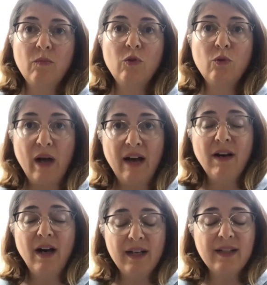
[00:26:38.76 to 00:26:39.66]
you have
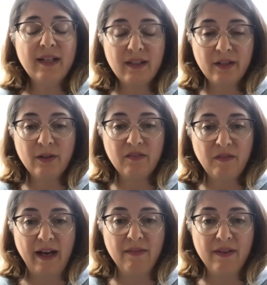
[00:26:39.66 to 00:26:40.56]
a high likelihood of
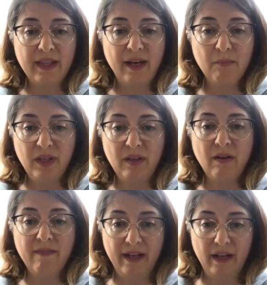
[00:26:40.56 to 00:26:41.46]
having that be
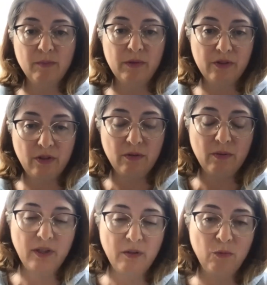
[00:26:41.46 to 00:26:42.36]
available to you
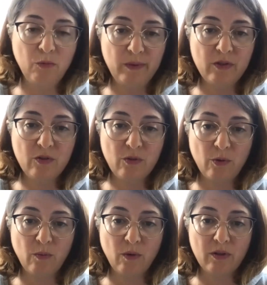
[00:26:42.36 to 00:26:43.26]
in the movement
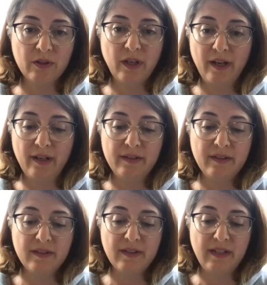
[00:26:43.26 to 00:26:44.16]
disorder world.
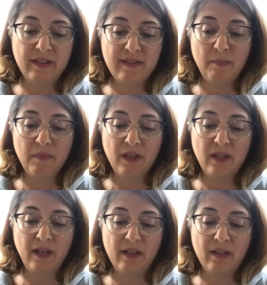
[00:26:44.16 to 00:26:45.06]
And it's something
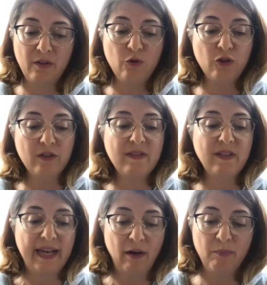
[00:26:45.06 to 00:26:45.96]
that you should
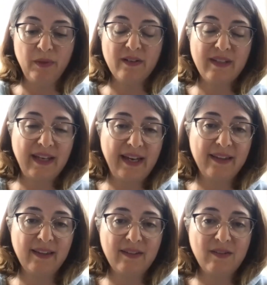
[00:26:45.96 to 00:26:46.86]
seek out because,
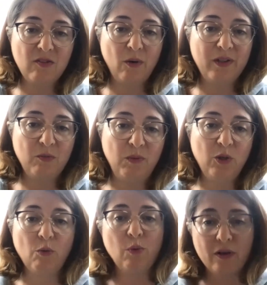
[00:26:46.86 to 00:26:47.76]
again, this is going to be
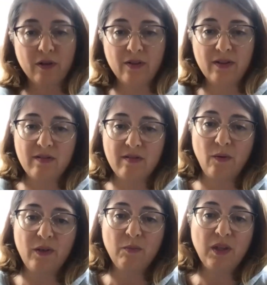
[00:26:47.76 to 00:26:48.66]
your partner. This is
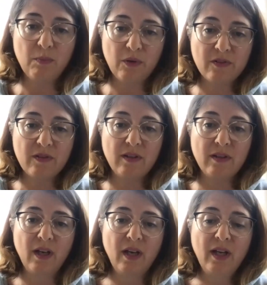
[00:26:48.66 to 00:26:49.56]
going to be the
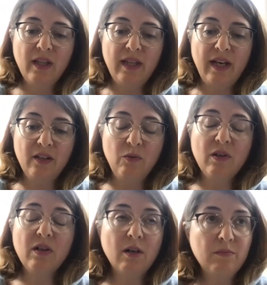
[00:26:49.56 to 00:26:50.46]
person that you
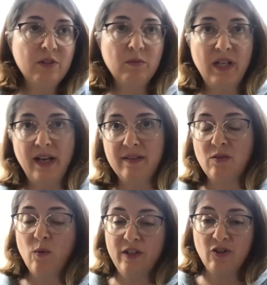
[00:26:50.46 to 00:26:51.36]
can come to and
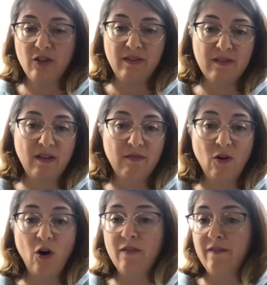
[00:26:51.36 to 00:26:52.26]
ask questions of
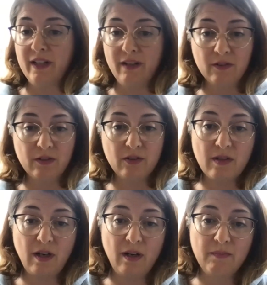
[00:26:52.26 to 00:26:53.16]
all flavors.
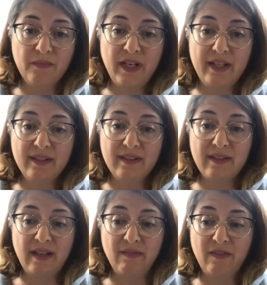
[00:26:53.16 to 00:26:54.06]

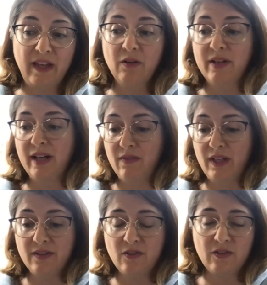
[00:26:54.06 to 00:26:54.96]
And if they don't have
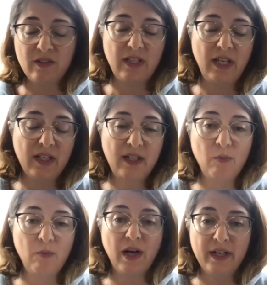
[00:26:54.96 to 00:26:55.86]
the answers, then they can
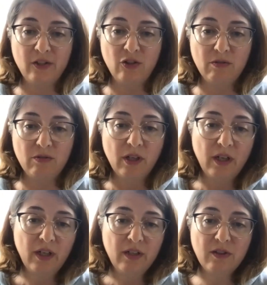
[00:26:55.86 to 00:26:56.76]
help guide you
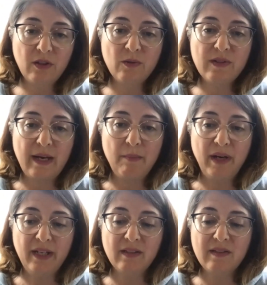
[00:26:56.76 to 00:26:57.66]
to those that
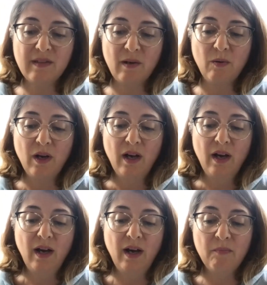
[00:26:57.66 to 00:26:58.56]
might. So
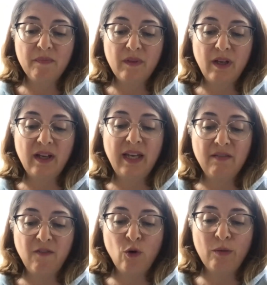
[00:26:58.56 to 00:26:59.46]

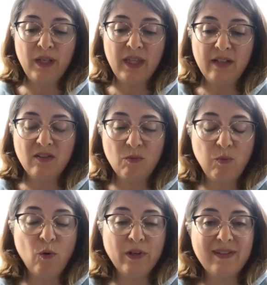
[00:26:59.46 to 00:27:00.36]
again, forming that
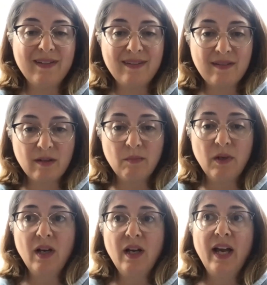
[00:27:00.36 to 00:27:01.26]
support system.
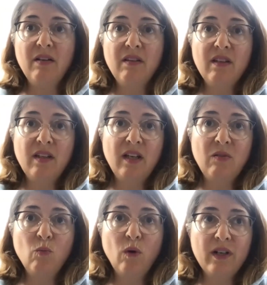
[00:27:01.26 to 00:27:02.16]
And
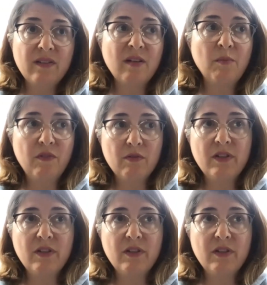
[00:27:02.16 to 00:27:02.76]
what some of the